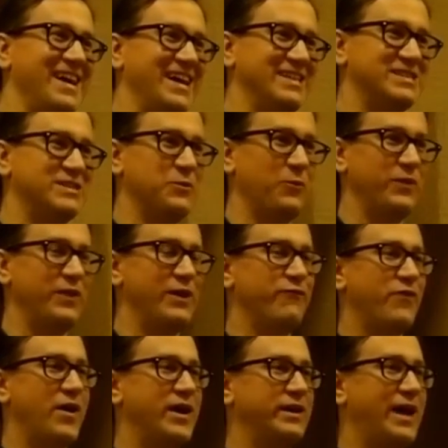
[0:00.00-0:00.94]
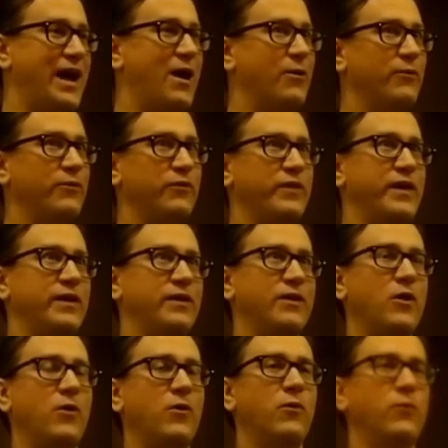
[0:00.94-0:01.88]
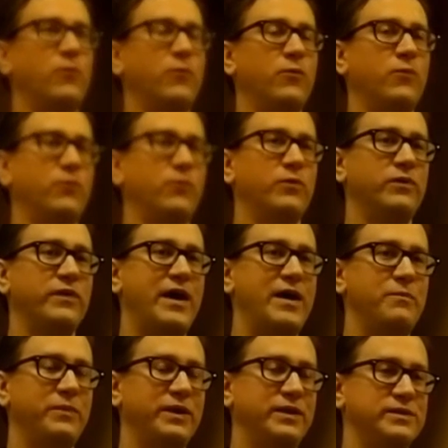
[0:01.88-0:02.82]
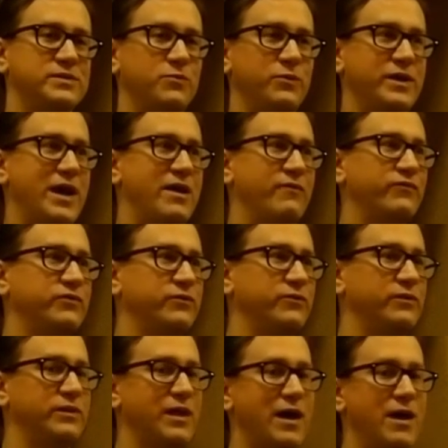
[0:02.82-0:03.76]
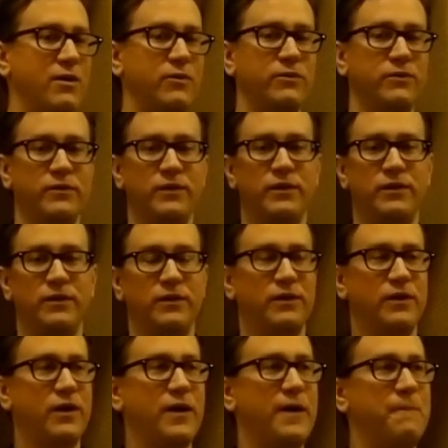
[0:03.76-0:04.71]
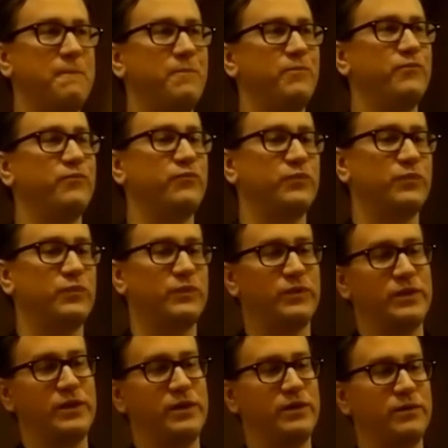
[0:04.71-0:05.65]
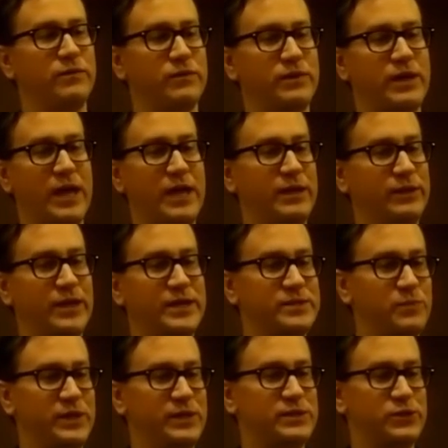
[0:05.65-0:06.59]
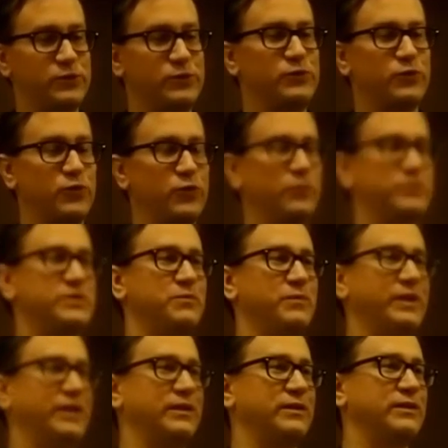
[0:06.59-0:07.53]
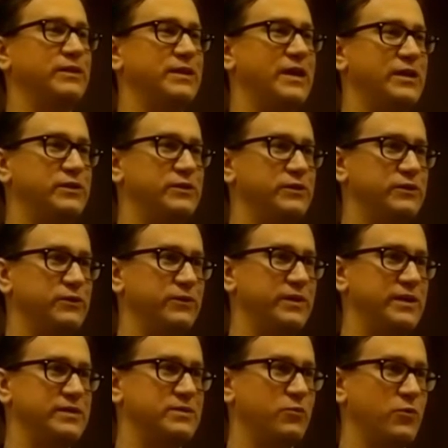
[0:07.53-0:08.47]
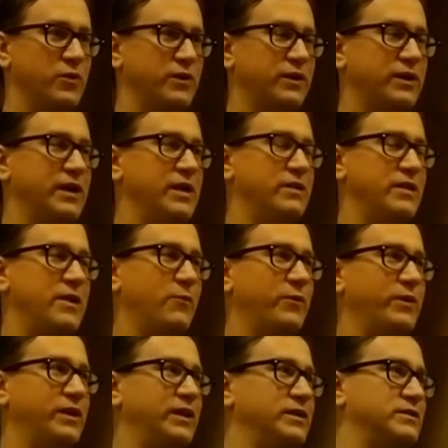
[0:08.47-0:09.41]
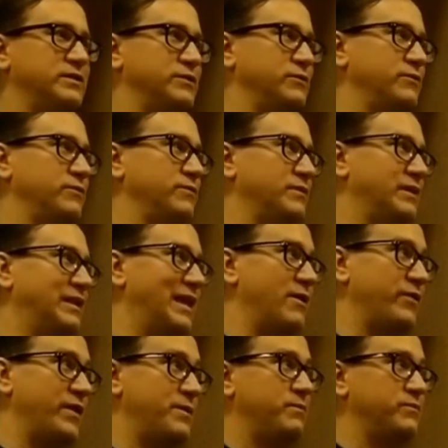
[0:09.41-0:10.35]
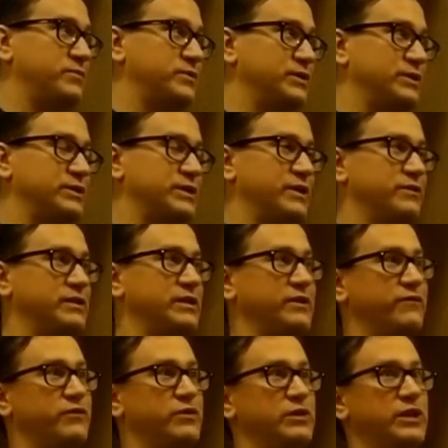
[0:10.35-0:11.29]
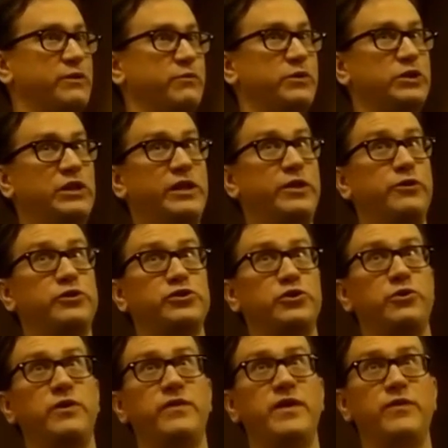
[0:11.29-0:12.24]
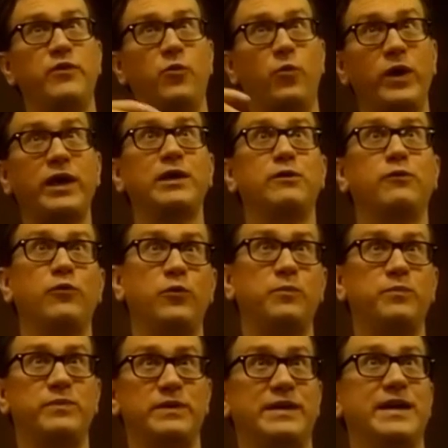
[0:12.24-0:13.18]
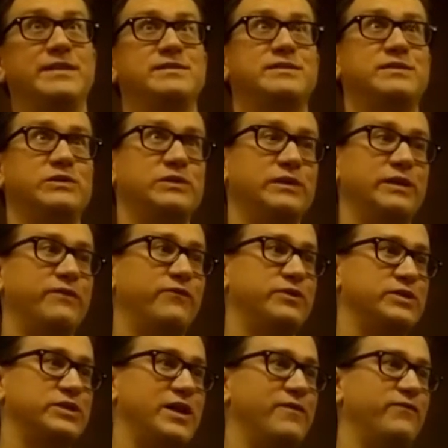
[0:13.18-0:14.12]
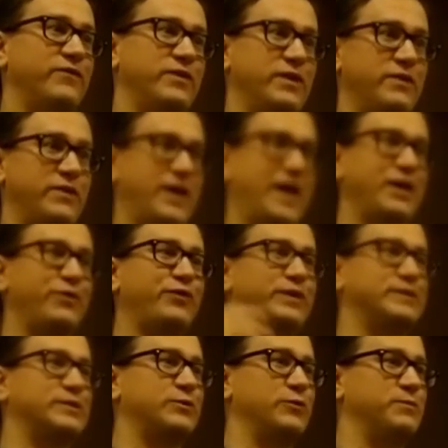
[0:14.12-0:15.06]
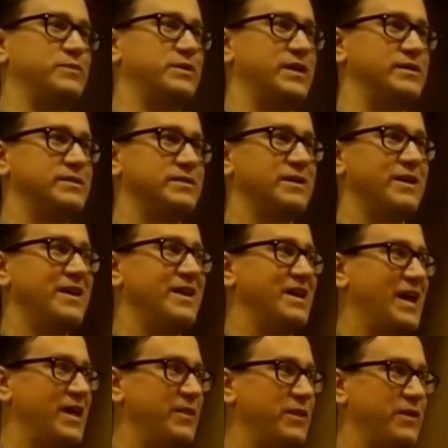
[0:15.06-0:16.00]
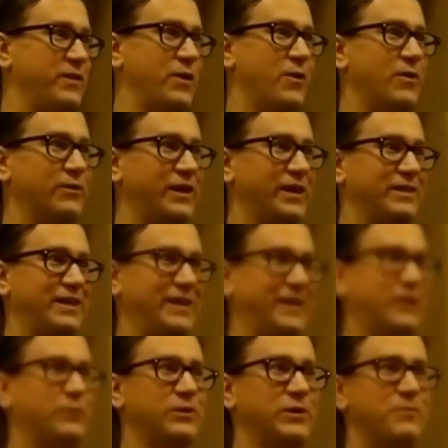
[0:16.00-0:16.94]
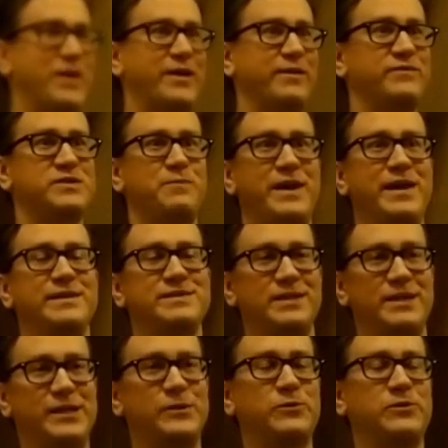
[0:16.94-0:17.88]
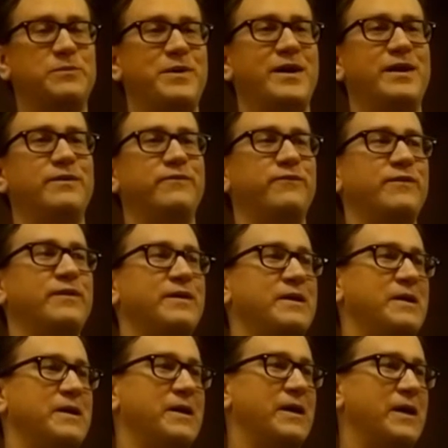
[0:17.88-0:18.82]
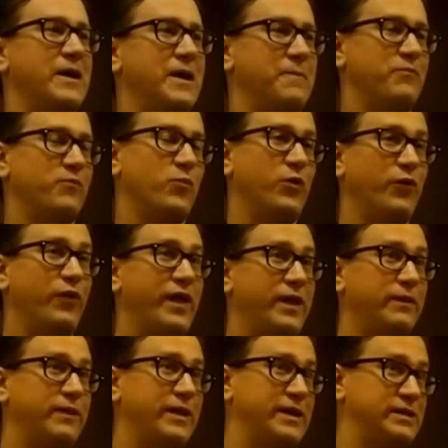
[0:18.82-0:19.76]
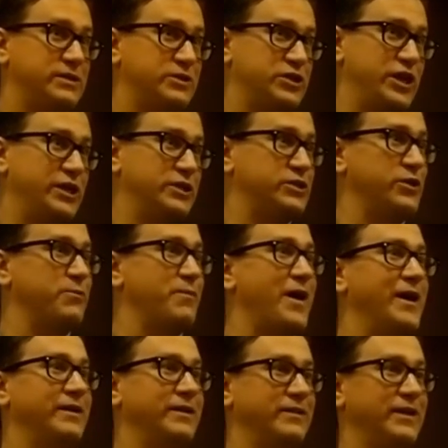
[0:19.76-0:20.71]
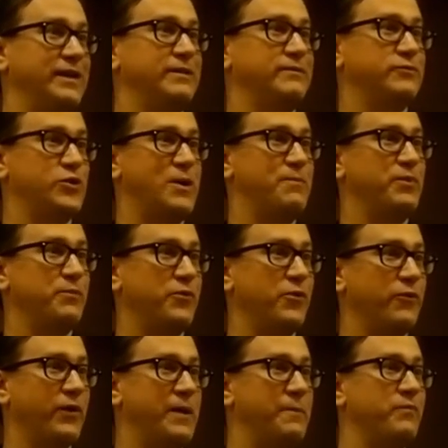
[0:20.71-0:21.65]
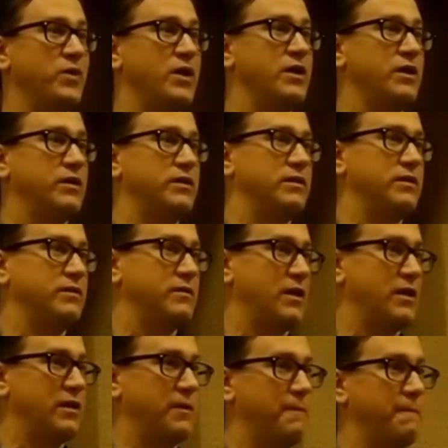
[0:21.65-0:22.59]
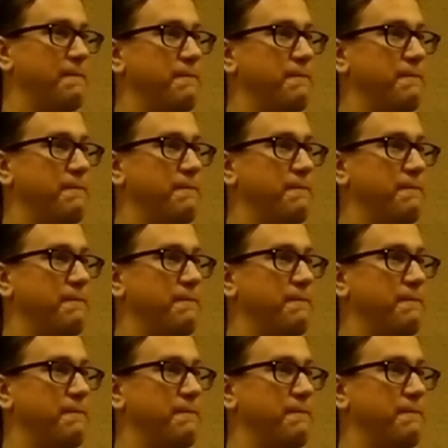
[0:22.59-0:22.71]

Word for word: and so when they find out that, oh, well, that means we have to allow um, the gay and lesbian student group to meet and to do this work, and that we need to allow them to, the literature and that the Wiccan group gets to deliver stuff and that the atheist group does and that they all get an equal amount of space, an equal amount of, uh, well then they change their mind and they drop the program about the